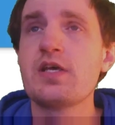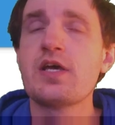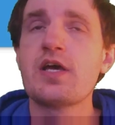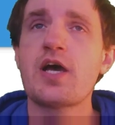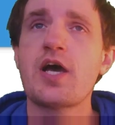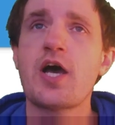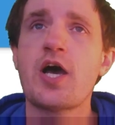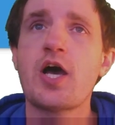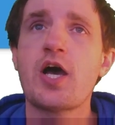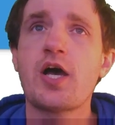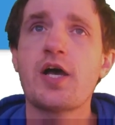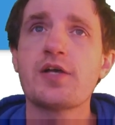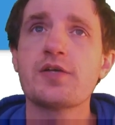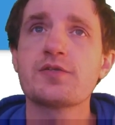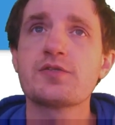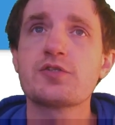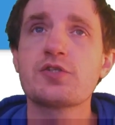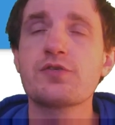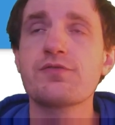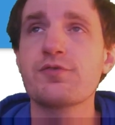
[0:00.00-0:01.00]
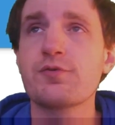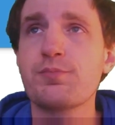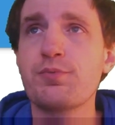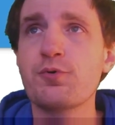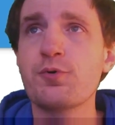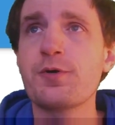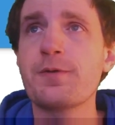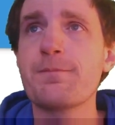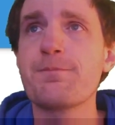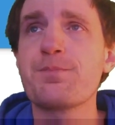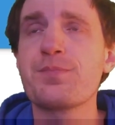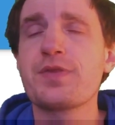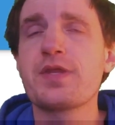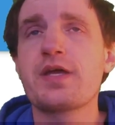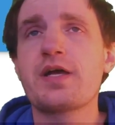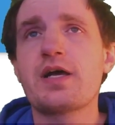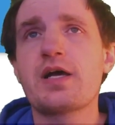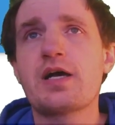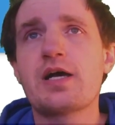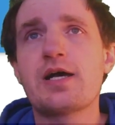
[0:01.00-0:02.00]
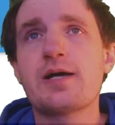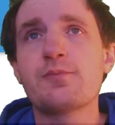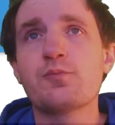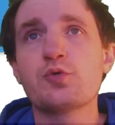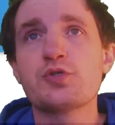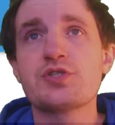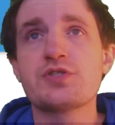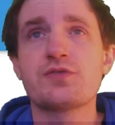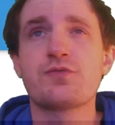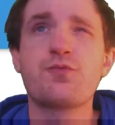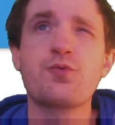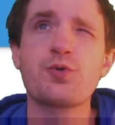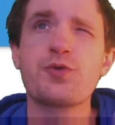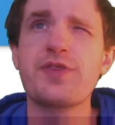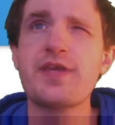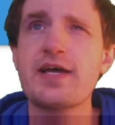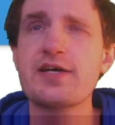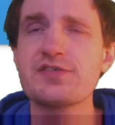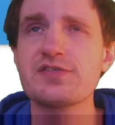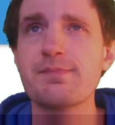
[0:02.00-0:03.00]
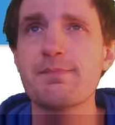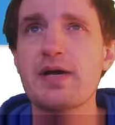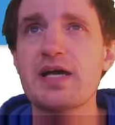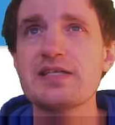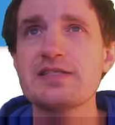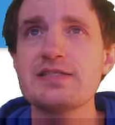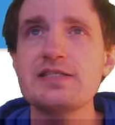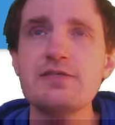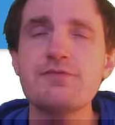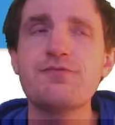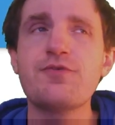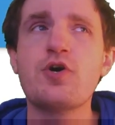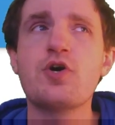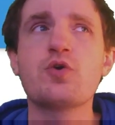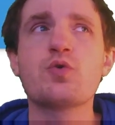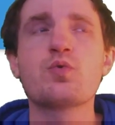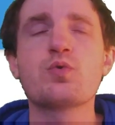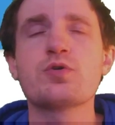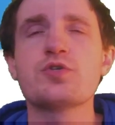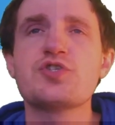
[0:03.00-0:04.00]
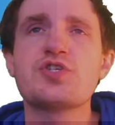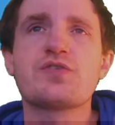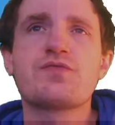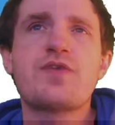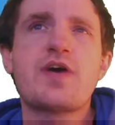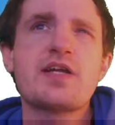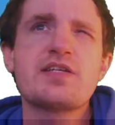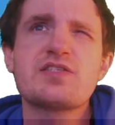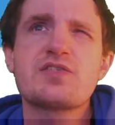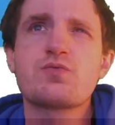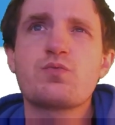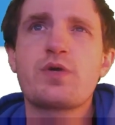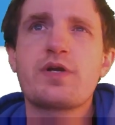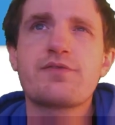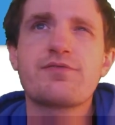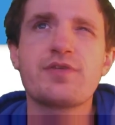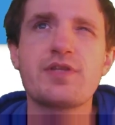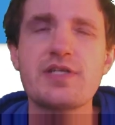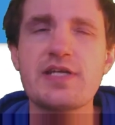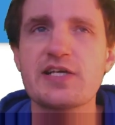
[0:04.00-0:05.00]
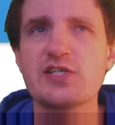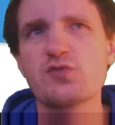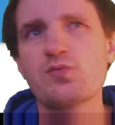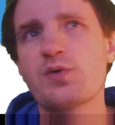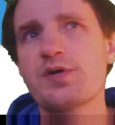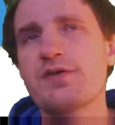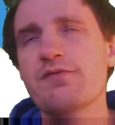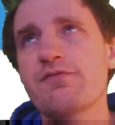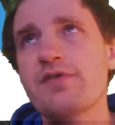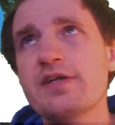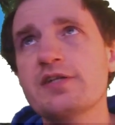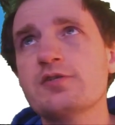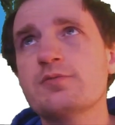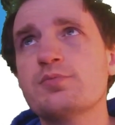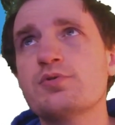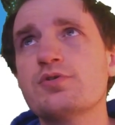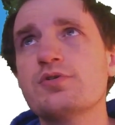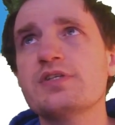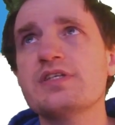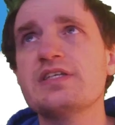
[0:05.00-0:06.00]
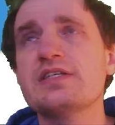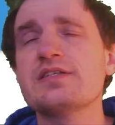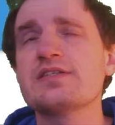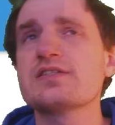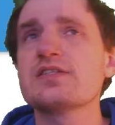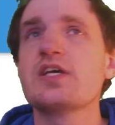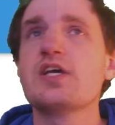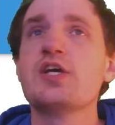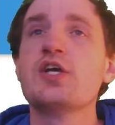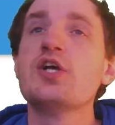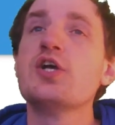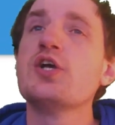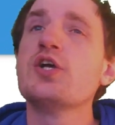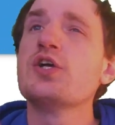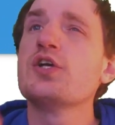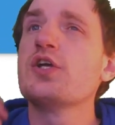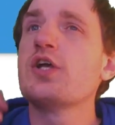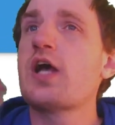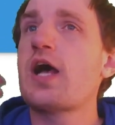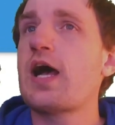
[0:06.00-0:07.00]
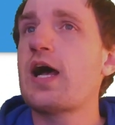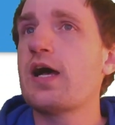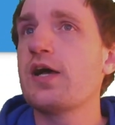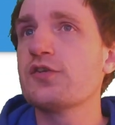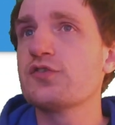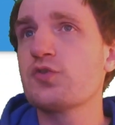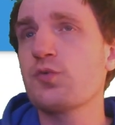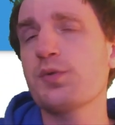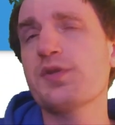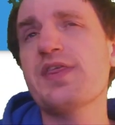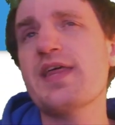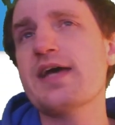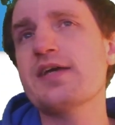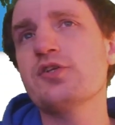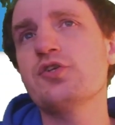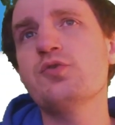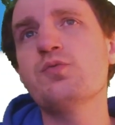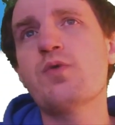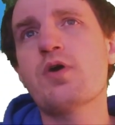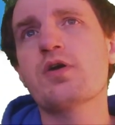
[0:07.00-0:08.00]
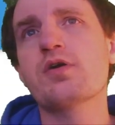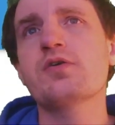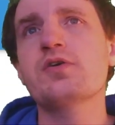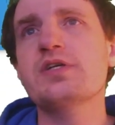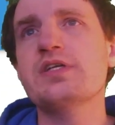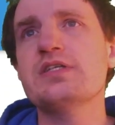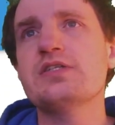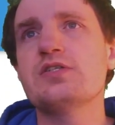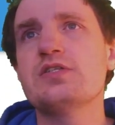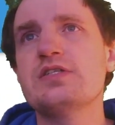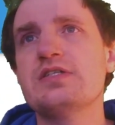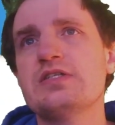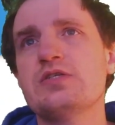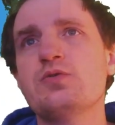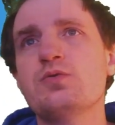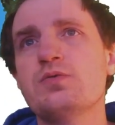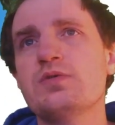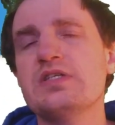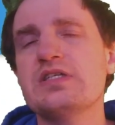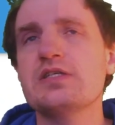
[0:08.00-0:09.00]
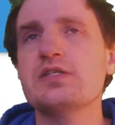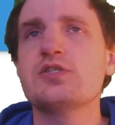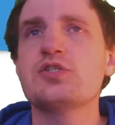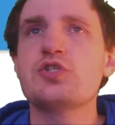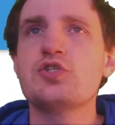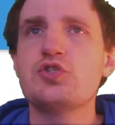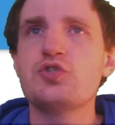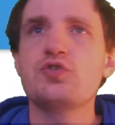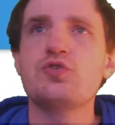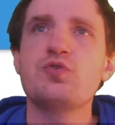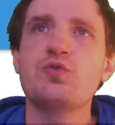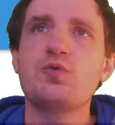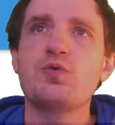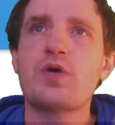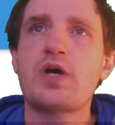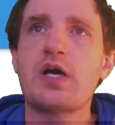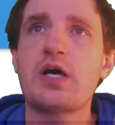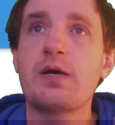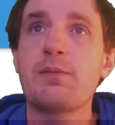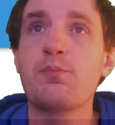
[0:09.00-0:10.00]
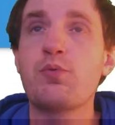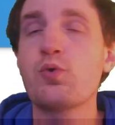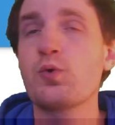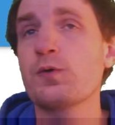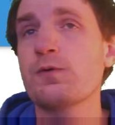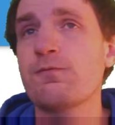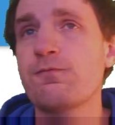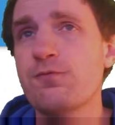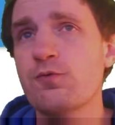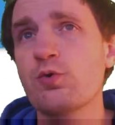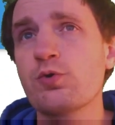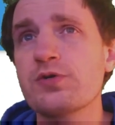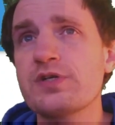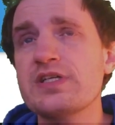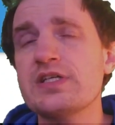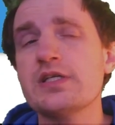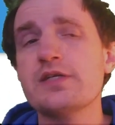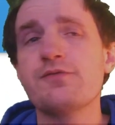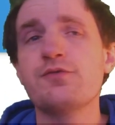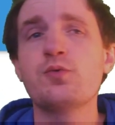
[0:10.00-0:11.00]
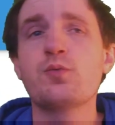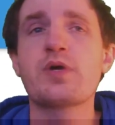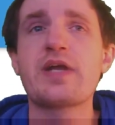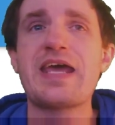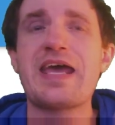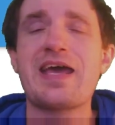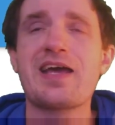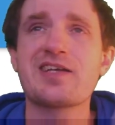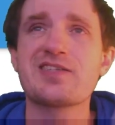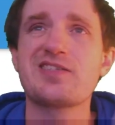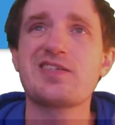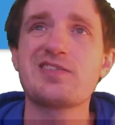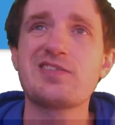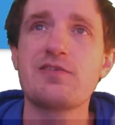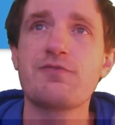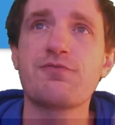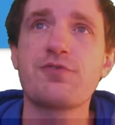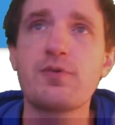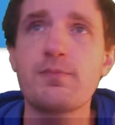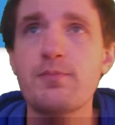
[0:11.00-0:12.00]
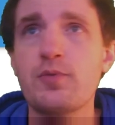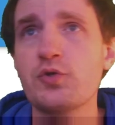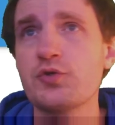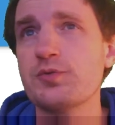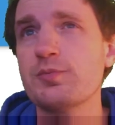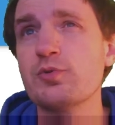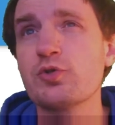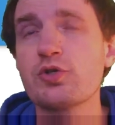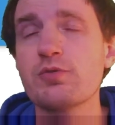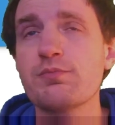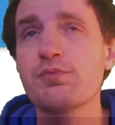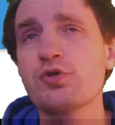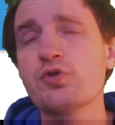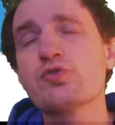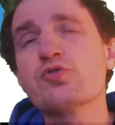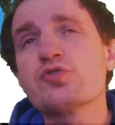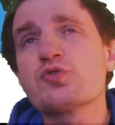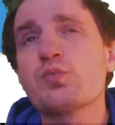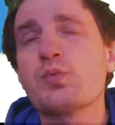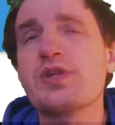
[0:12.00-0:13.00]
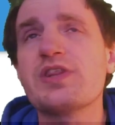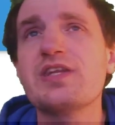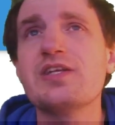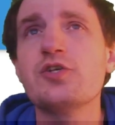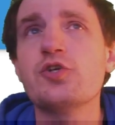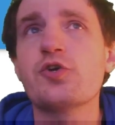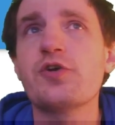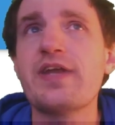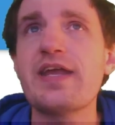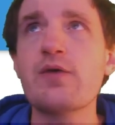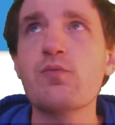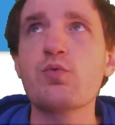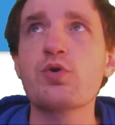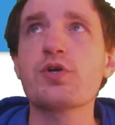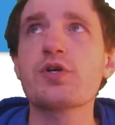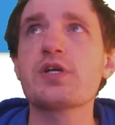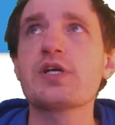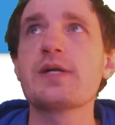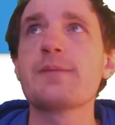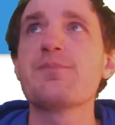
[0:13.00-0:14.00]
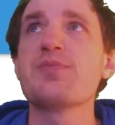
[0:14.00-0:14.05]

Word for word: uh, server port, um, which is 4,000 by default, or just finds whatever the next one available is. Uh, so with that, you are going to, need to do uh, port forwarding if you want to access it from multiple computers within your network.